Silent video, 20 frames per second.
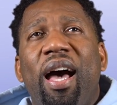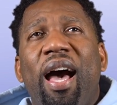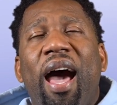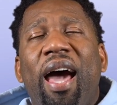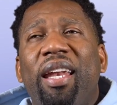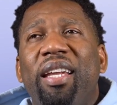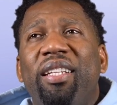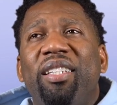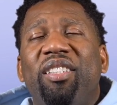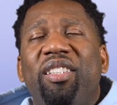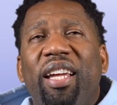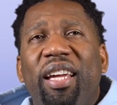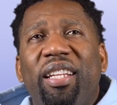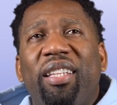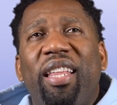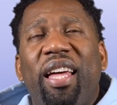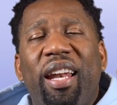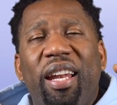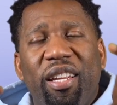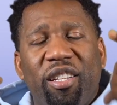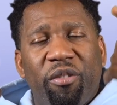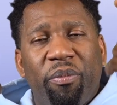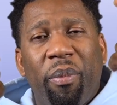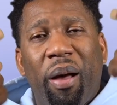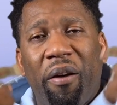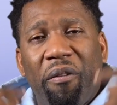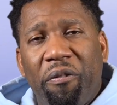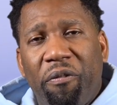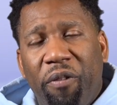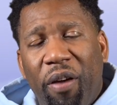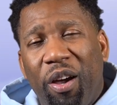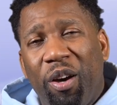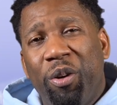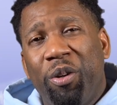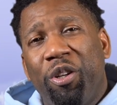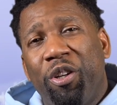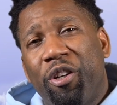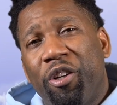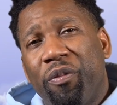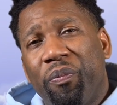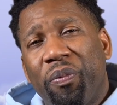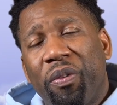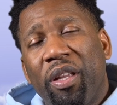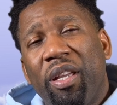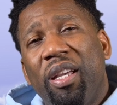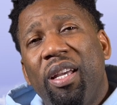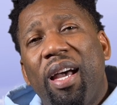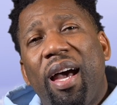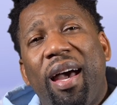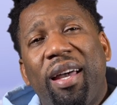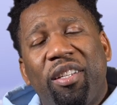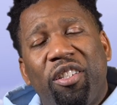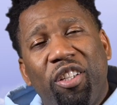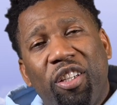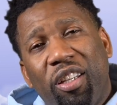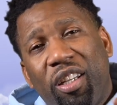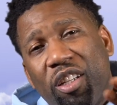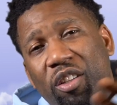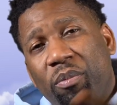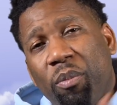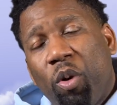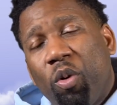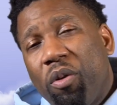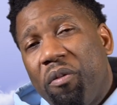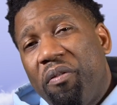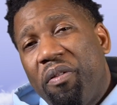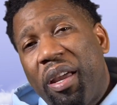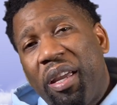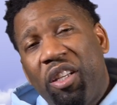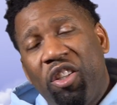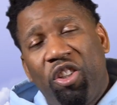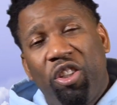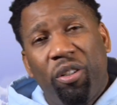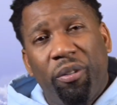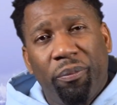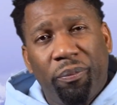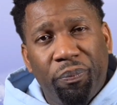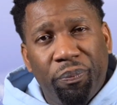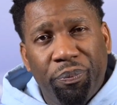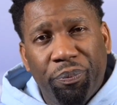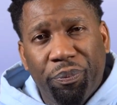I didn't take that as my failure. I took it as motivation.